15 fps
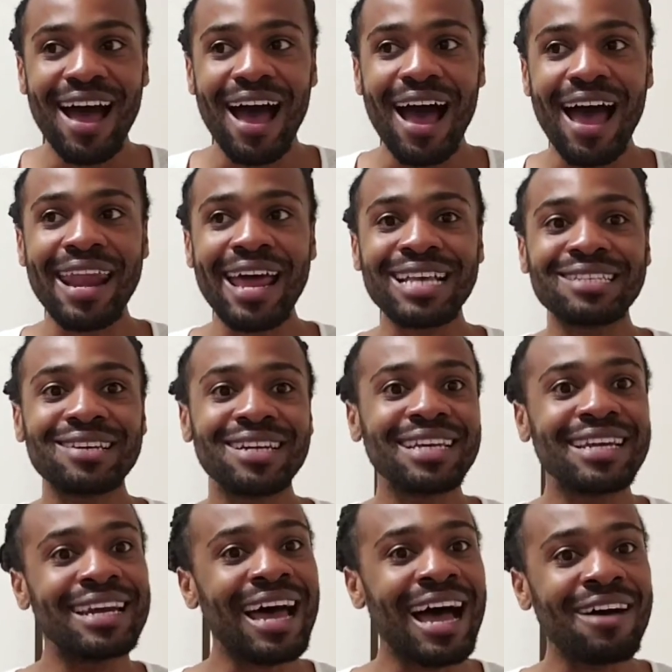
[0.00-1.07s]
And I
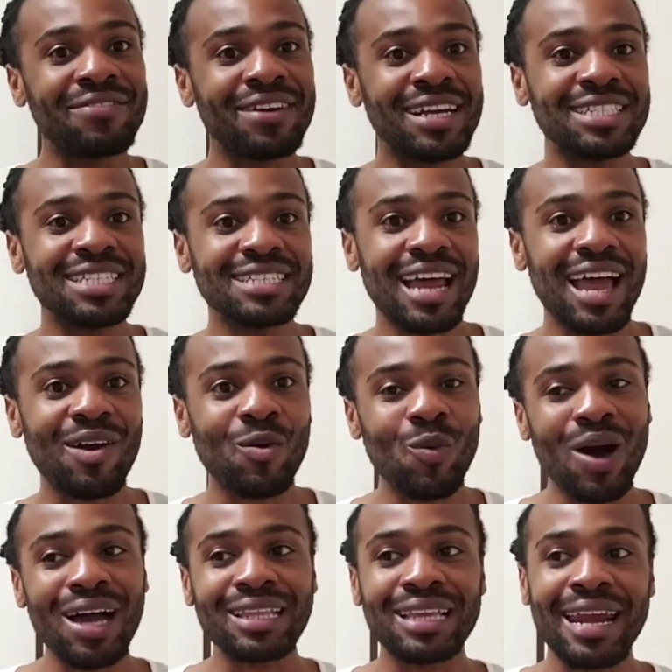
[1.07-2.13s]
started laughing, and she's like,
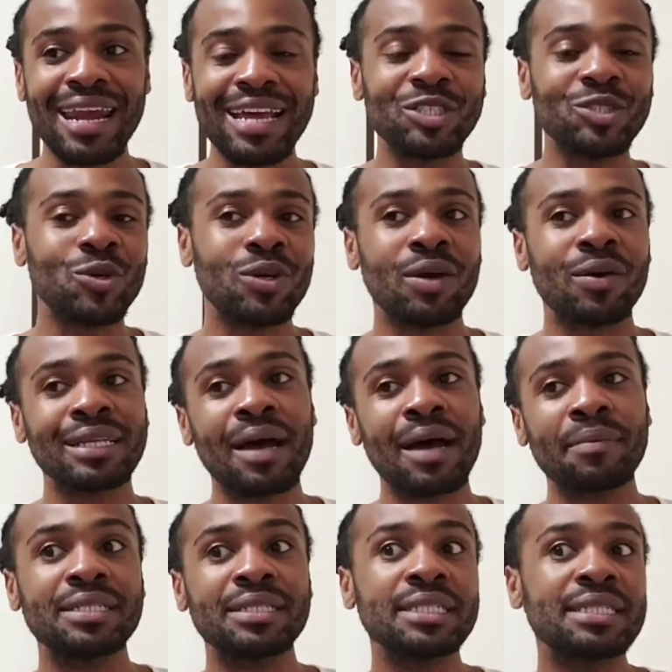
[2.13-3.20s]
what? And I told her what
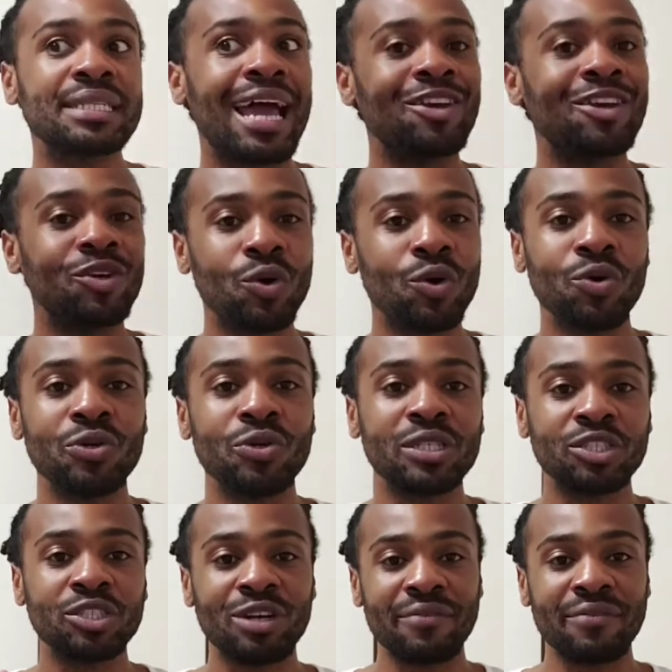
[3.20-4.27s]
happened, and she's like, no, you
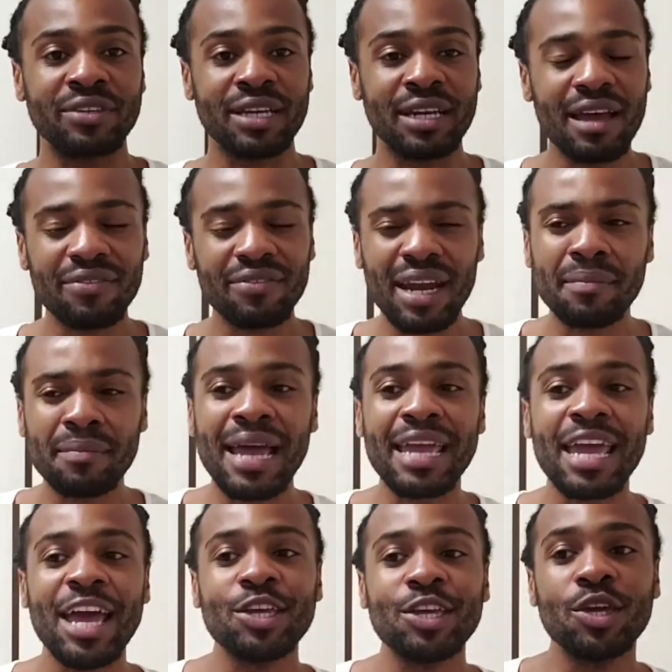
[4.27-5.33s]
should drive to your left. And I'm like,
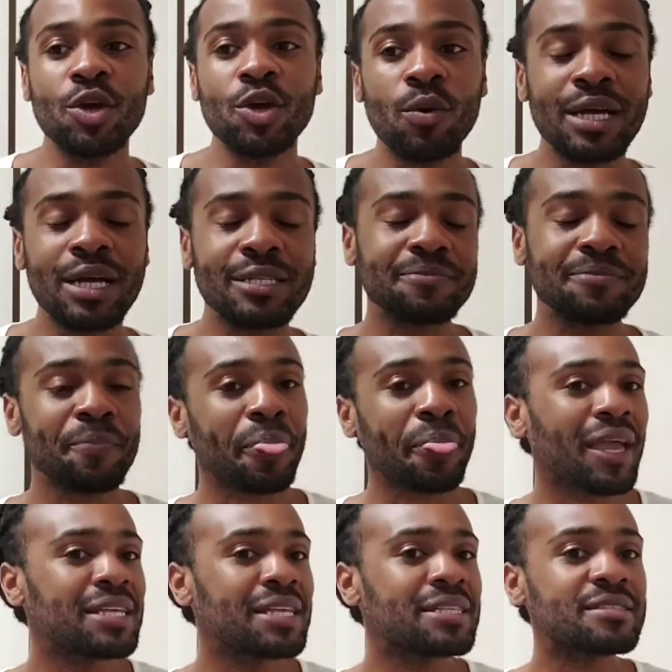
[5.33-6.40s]
you know what?
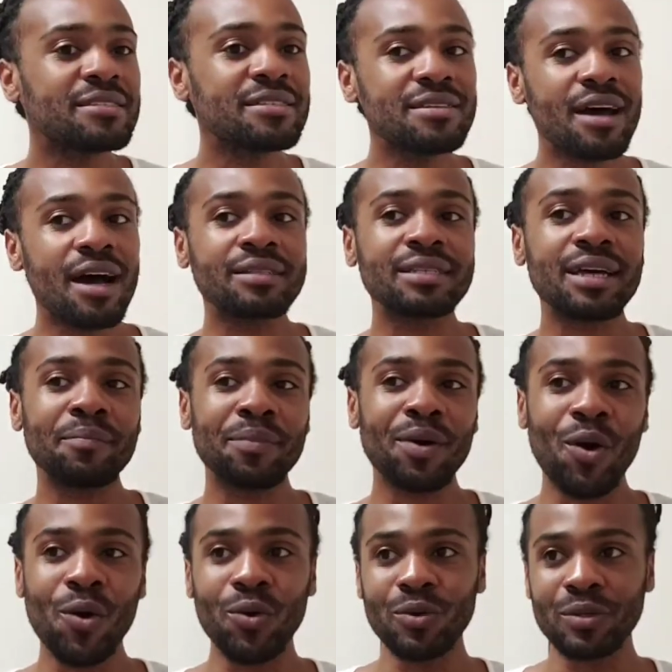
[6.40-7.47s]
It's not
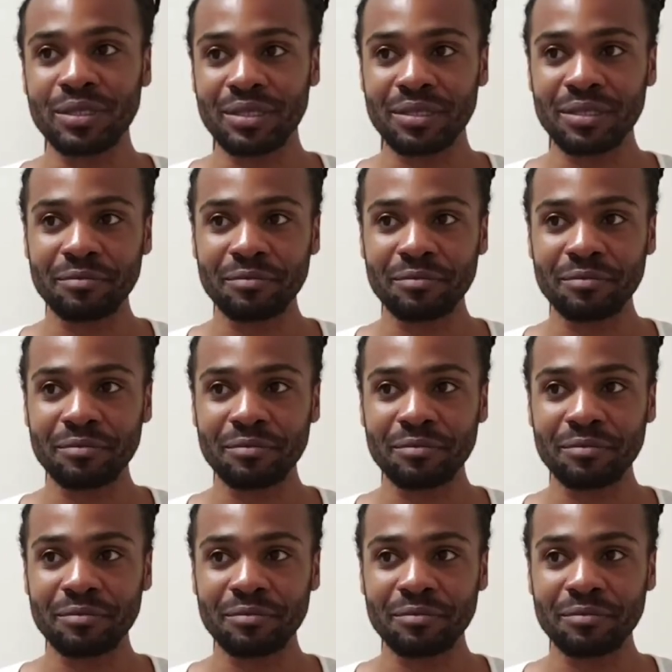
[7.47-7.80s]
about